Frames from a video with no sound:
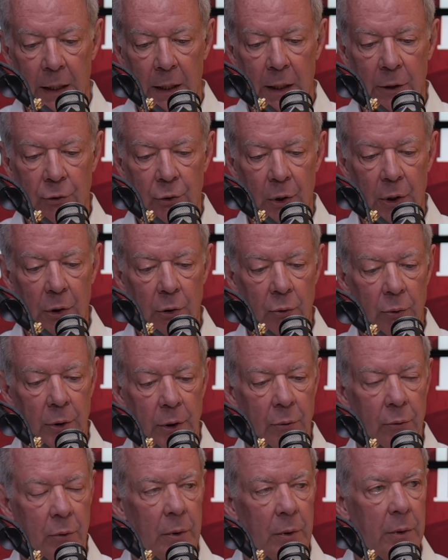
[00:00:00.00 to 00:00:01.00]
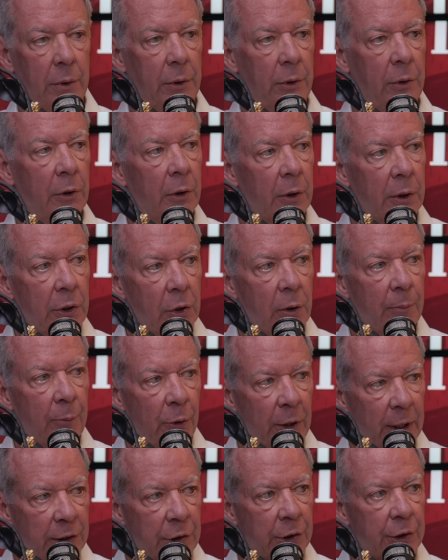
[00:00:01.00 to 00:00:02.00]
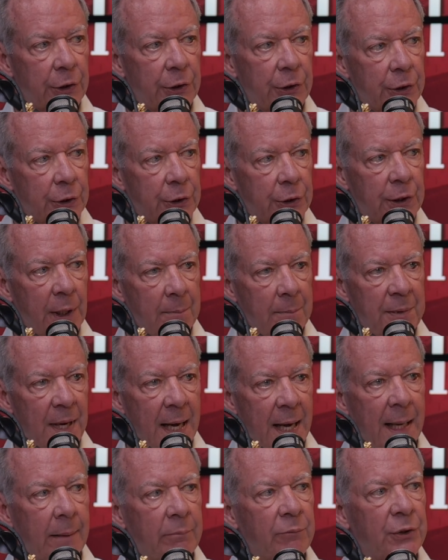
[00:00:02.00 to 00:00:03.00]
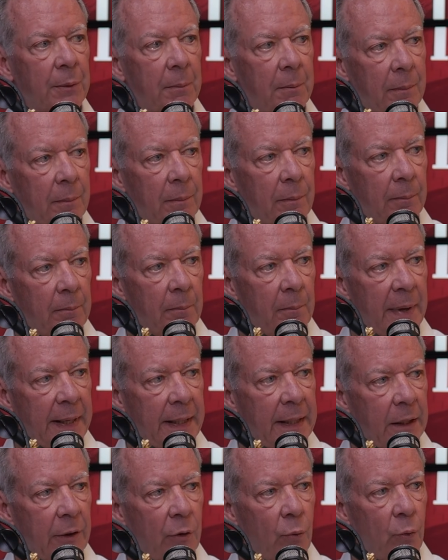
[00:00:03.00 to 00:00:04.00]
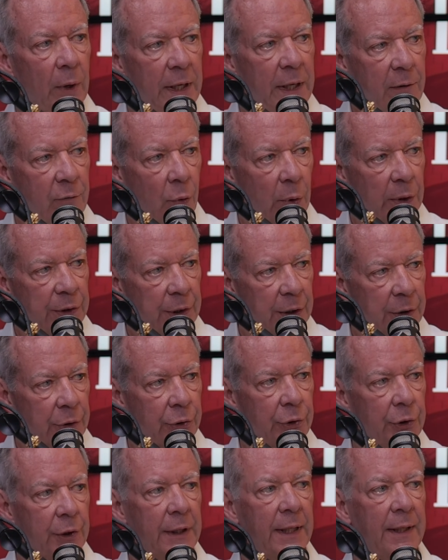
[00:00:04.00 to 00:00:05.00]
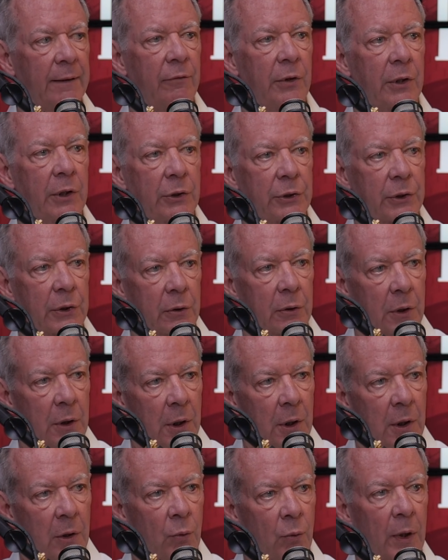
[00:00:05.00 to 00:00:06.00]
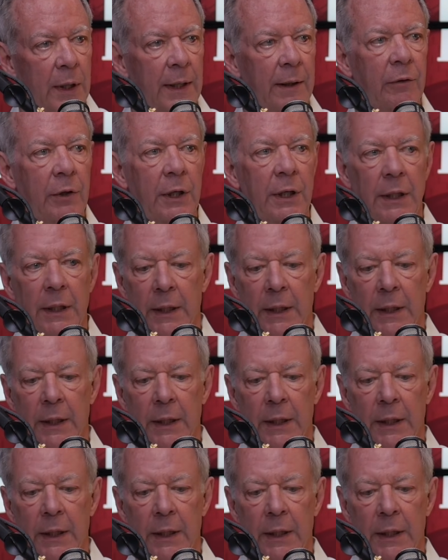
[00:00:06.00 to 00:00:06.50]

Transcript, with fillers: is you, you, your, your prejudices sometimes make it the way you've always understood that verse or whatever.